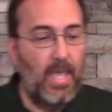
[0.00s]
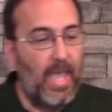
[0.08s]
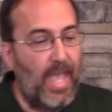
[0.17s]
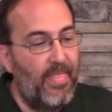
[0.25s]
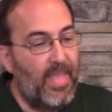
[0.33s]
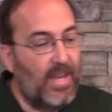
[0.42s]

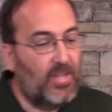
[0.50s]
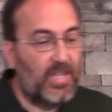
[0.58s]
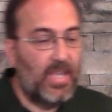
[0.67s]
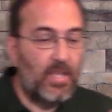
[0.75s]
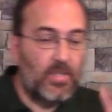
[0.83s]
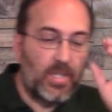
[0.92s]
And then he
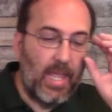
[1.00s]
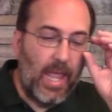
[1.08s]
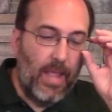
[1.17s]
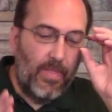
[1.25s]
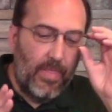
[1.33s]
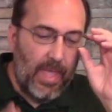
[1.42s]
says,
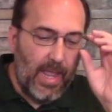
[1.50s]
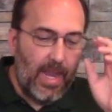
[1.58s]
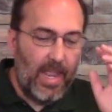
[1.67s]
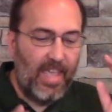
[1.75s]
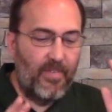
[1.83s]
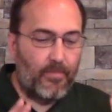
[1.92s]
and
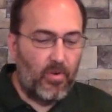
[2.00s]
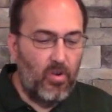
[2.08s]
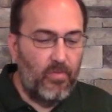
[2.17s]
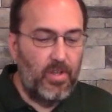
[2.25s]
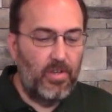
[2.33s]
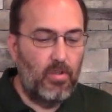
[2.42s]
they have
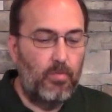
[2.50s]
proven